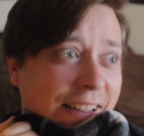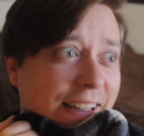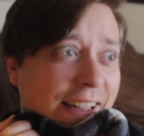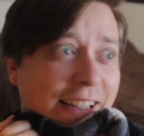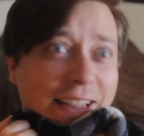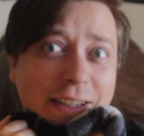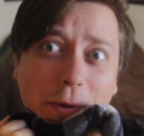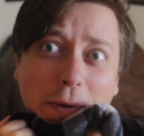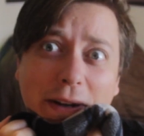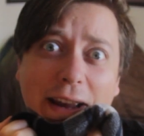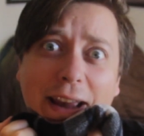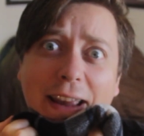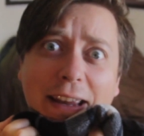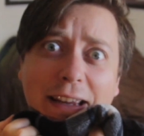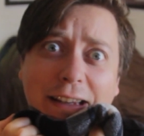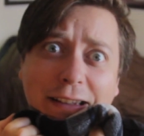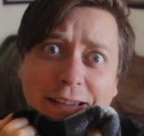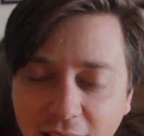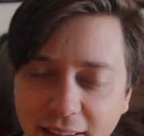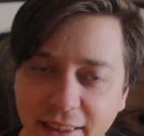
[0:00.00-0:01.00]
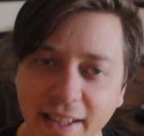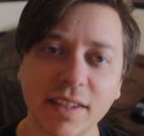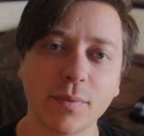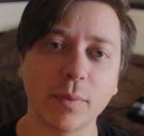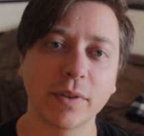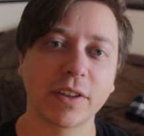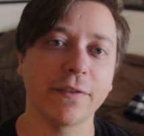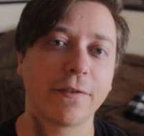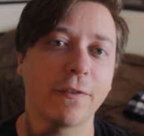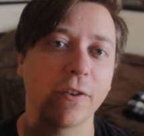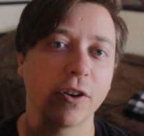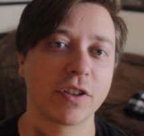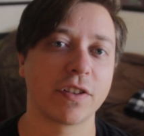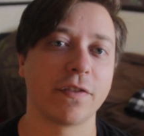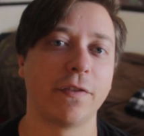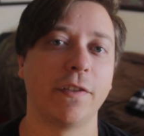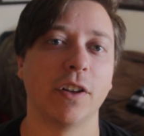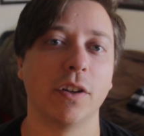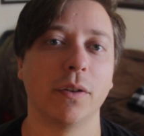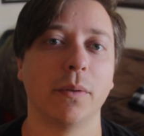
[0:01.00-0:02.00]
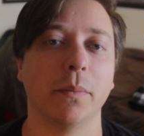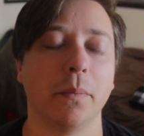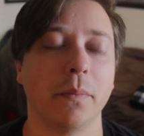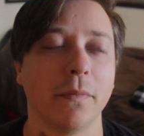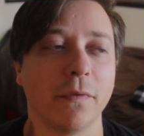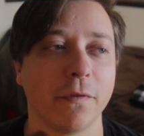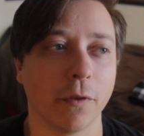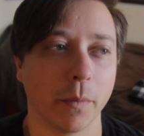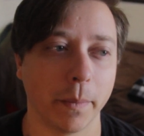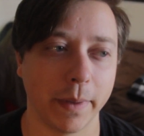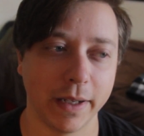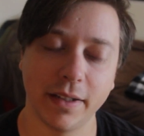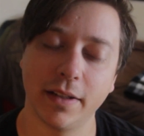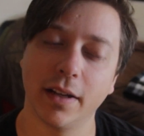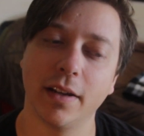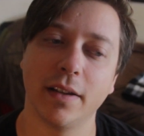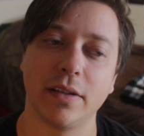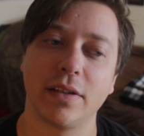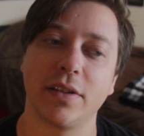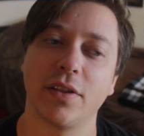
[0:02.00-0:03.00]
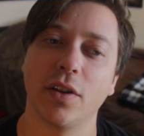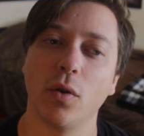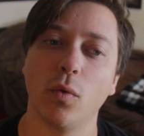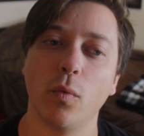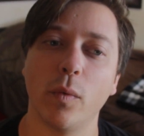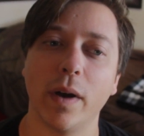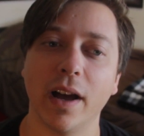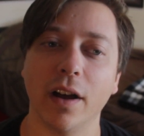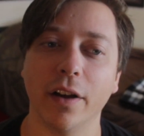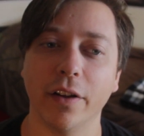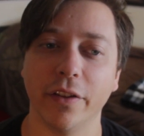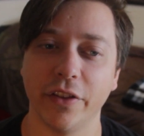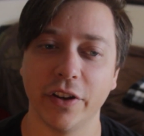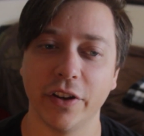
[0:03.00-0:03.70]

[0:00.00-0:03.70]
It's okay. And that's what the first film for me does so well.